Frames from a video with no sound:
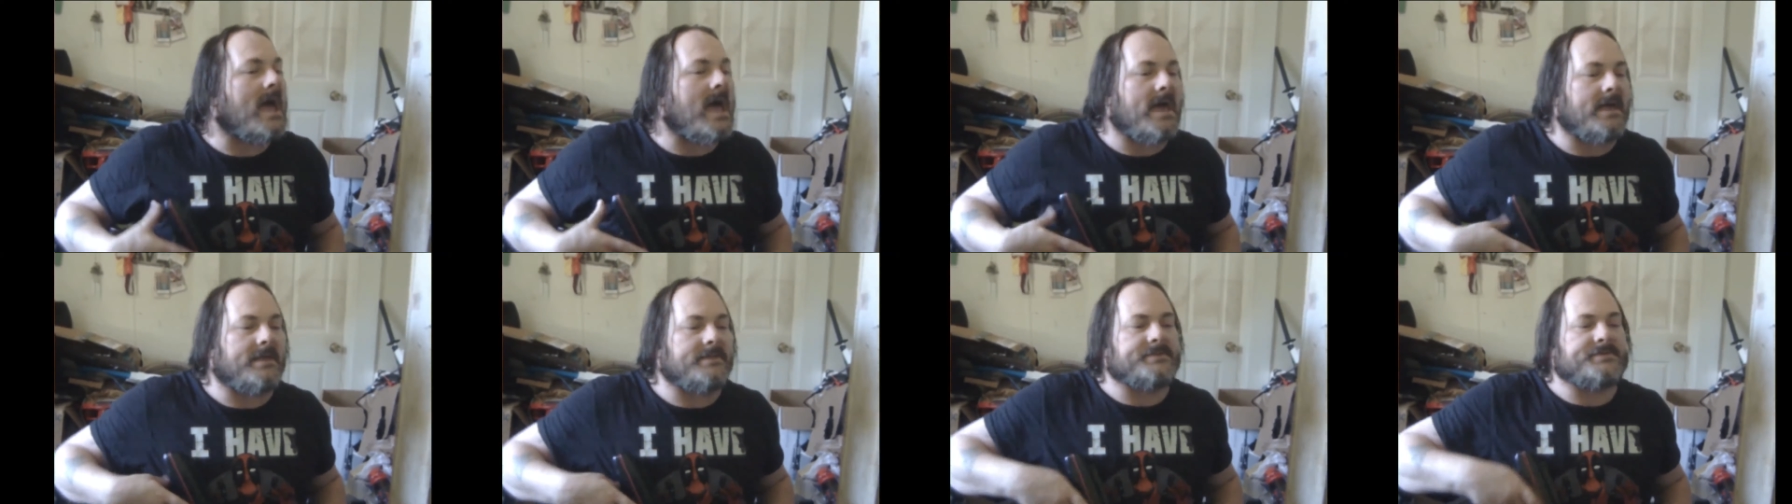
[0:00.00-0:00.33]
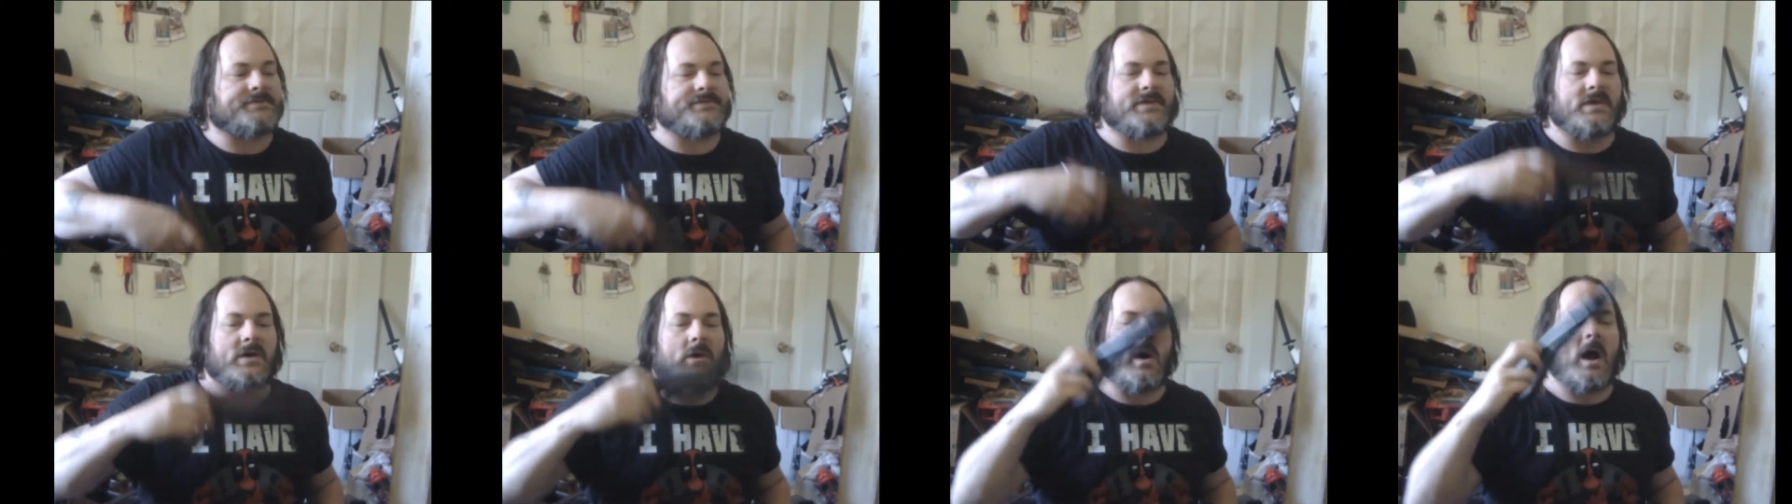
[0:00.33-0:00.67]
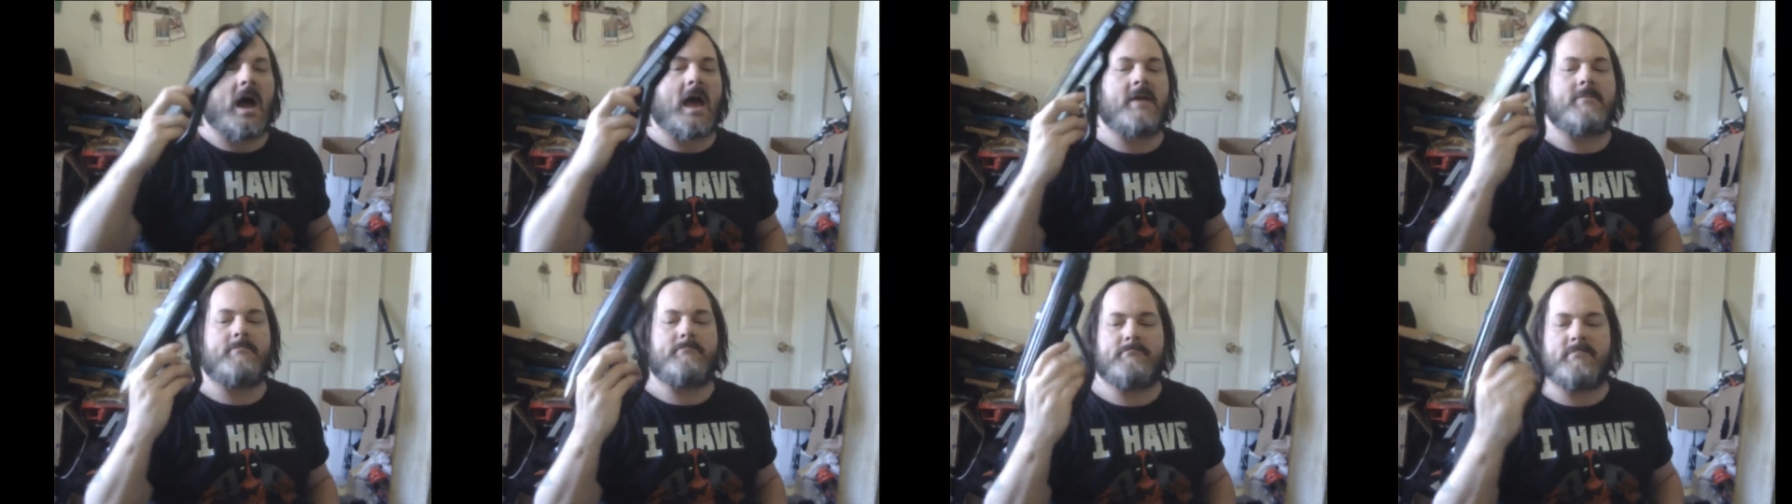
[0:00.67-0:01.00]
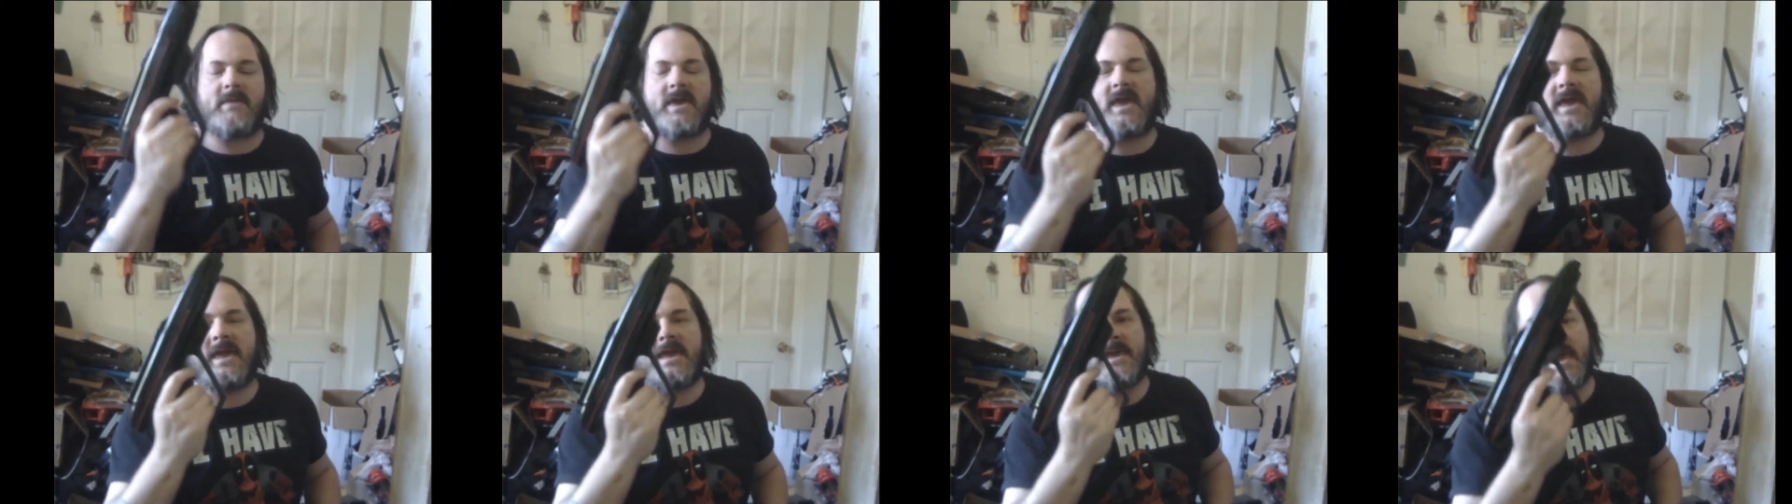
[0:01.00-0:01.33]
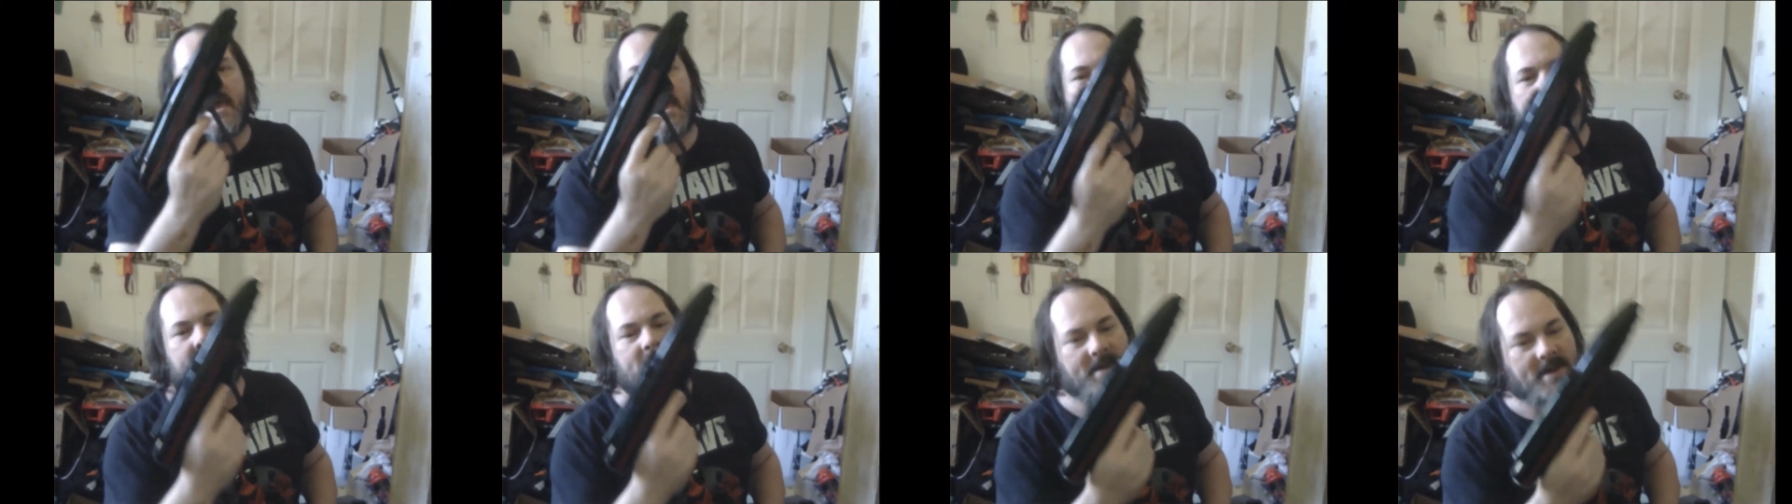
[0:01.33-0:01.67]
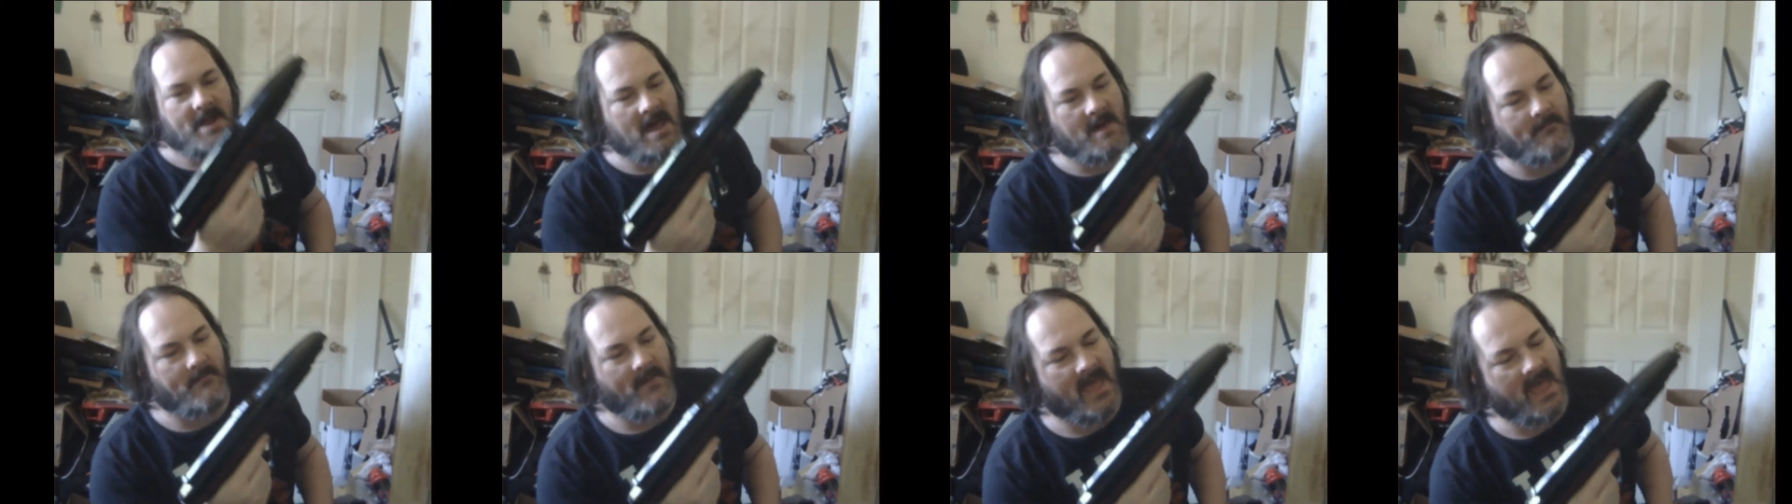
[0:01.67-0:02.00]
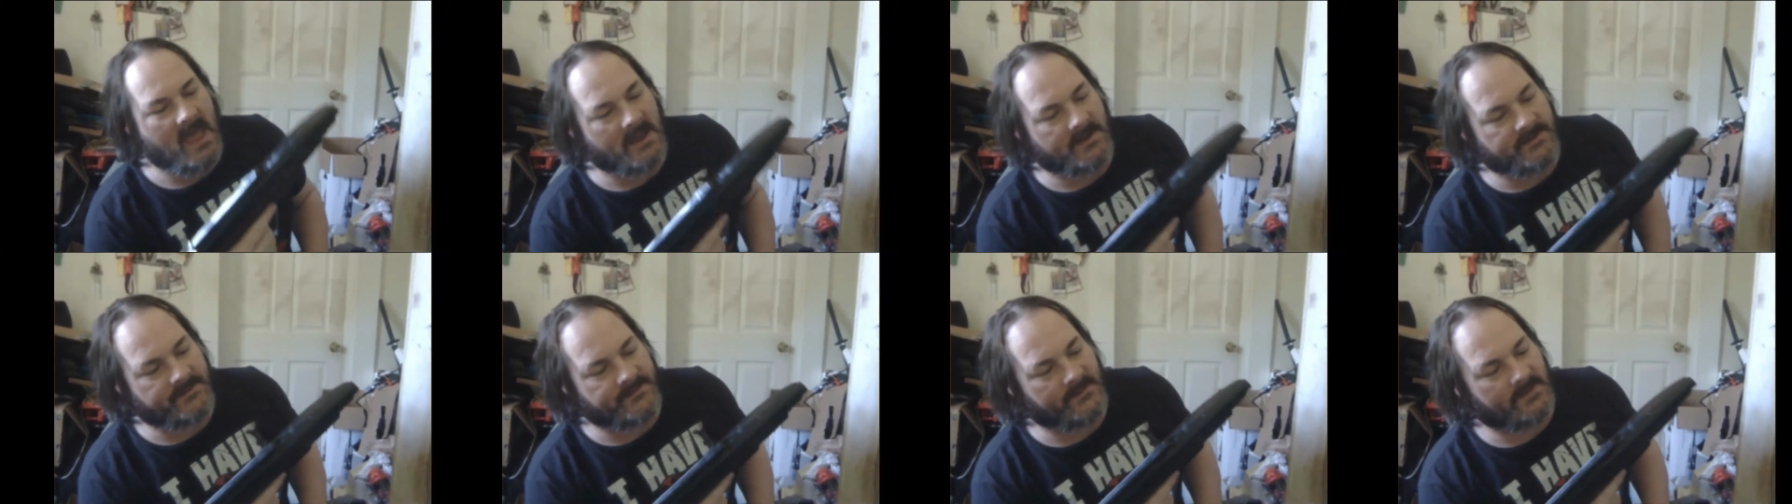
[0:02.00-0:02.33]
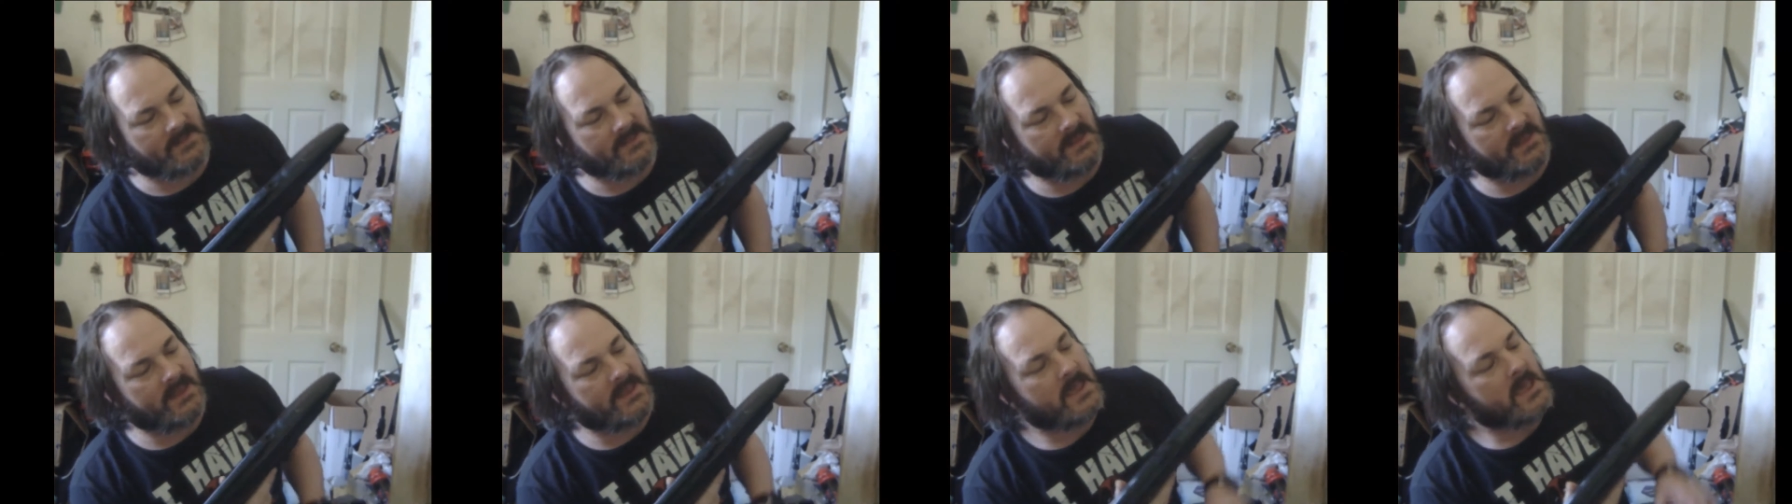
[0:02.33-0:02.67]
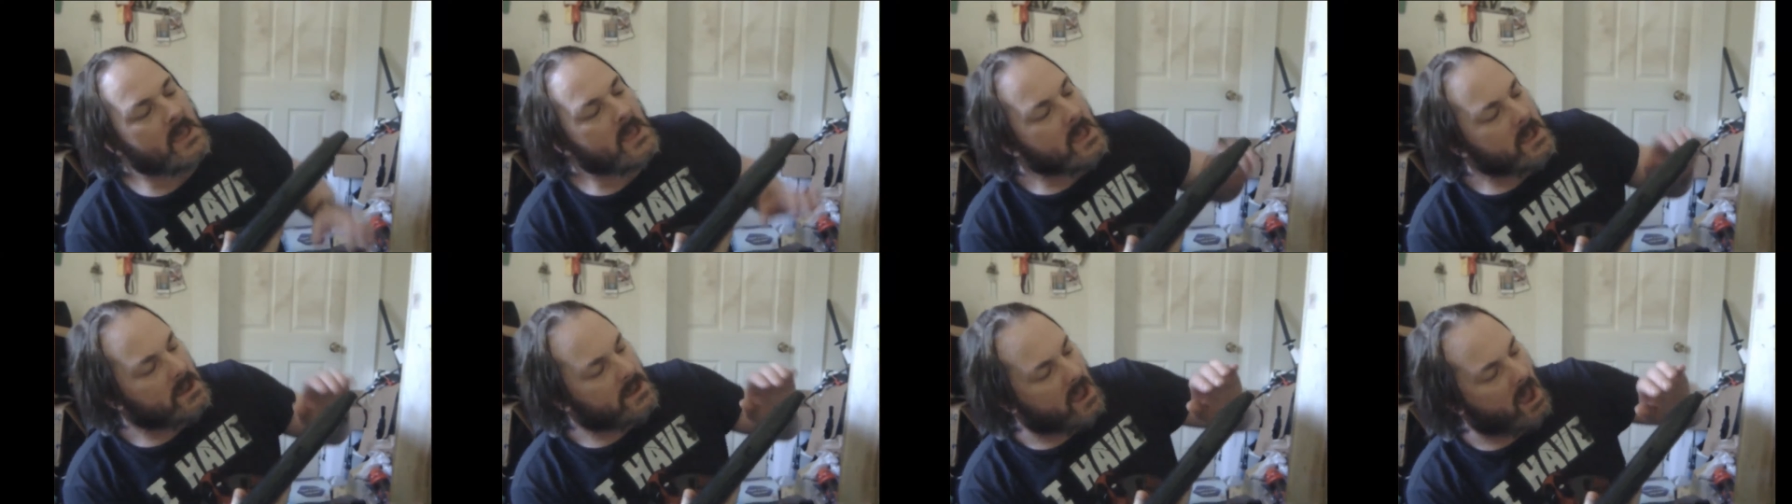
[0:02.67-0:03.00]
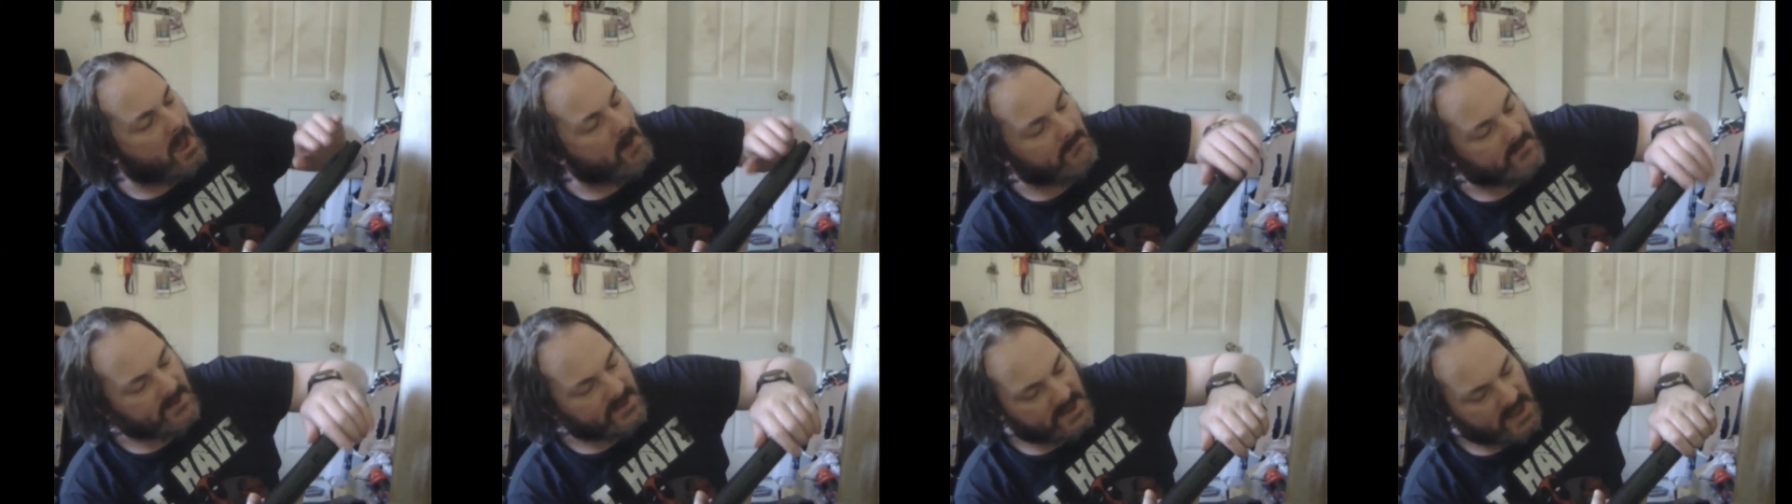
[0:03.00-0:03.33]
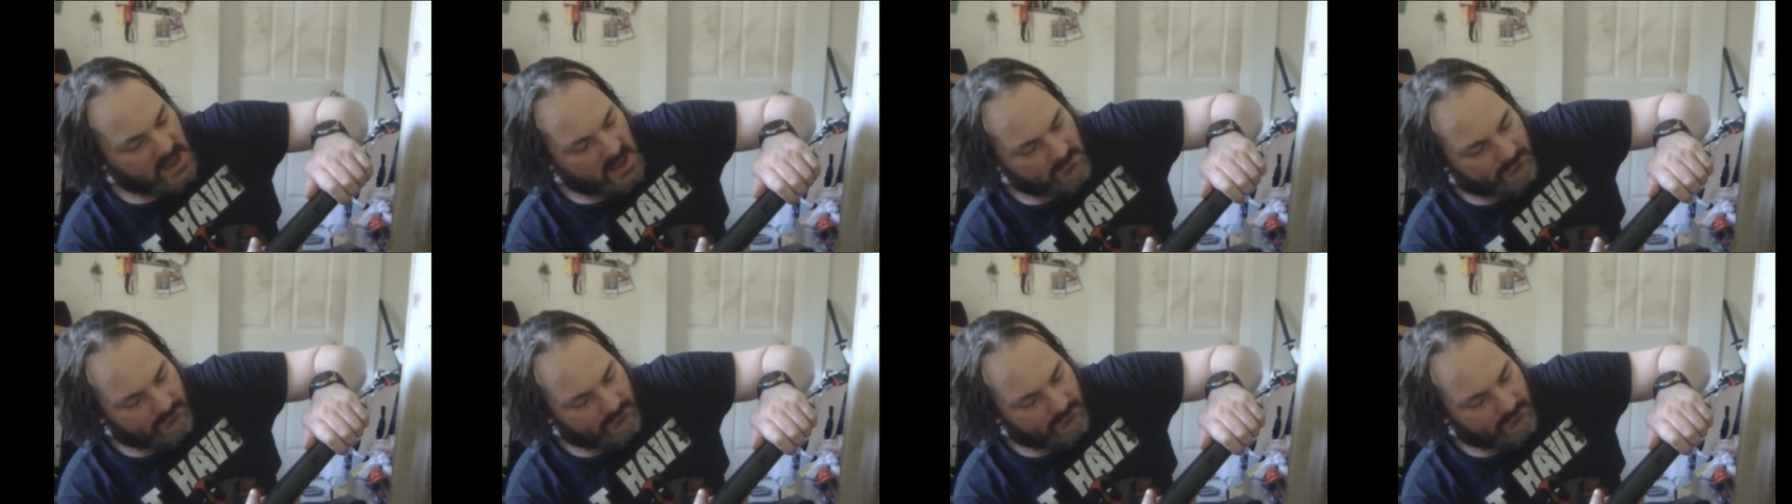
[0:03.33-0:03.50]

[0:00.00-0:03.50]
and so I may end up actually coming up